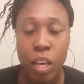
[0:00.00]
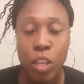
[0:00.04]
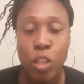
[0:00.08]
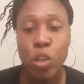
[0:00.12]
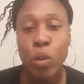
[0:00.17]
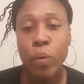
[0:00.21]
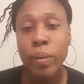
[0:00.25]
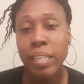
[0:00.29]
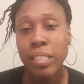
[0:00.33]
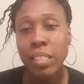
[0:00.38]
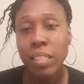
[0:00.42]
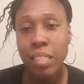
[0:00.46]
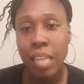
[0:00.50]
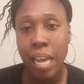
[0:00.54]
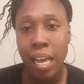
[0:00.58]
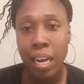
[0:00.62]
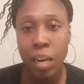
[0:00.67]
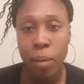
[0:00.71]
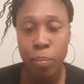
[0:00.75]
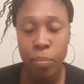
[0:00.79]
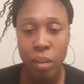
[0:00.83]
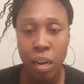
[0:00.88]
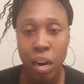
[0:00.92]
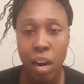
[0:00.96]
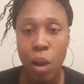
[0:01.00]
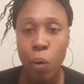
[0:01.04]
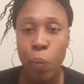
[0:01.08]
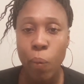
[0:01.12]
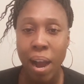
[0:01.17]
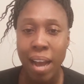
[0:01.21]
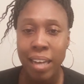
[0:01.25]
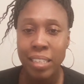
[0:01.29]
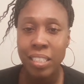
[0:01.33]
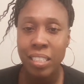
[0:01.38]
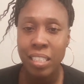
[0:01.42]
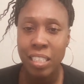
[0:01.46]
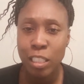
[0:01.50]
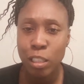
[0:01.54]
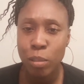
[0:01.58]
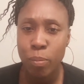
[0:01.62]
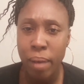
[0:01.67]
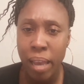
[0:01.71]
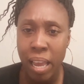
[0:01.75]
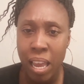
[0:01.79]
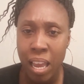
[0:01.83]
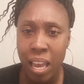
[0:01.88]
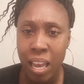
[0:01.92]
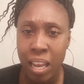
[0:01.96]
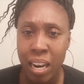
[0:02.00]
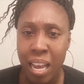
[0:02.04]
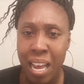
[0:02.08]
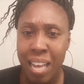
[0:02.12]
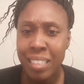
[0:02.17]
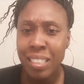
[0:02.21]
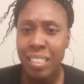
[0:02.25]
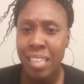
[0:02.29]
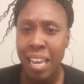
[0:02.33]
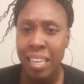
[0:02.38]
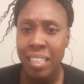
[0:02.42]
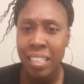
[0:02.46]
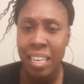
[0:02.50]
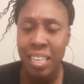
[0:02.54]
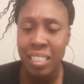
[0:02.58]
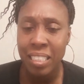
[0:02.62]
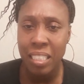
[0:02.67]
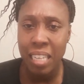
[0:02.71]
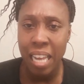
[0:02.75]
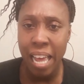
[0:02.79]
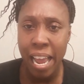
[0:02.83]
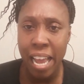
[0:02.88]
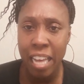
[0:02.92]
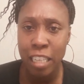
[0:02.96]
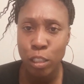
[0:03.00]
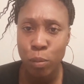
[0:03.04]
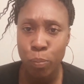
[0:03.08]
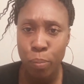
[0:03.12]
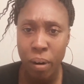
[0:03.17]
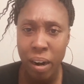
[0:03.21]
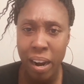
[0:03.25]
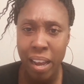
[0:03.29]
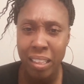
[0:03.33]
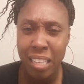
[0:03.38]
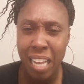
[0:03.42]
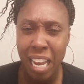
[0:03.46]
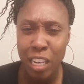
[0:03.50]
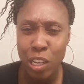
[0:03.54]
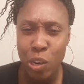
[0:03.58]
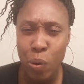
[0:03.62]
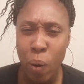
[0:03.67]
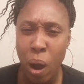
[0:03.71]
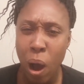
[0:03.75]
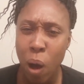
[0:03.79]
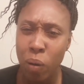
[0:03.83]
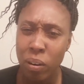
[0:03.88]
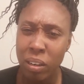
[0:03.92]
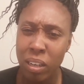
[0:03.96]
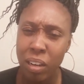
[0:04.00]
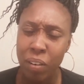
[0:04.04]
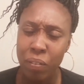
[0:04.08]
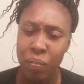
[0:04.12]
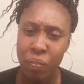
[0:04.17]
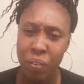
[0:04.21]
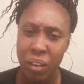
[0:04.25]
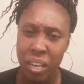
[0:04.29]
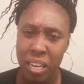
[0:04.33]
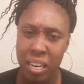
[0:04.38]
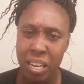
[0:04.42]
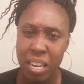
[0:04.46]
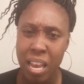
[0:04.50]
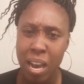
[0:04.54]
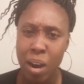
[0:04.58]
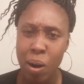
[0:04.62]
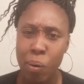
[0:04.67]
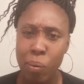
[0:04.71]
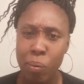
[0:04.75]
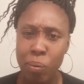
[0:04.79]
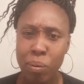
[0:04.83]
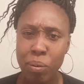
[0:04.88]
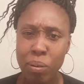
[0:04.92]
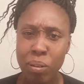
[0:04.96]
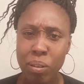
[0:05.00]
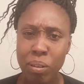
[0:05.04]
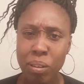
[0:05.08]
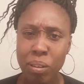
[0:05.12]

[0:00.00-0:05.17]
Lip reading: You can stand up there and watch this man take his last breath and you holding a video?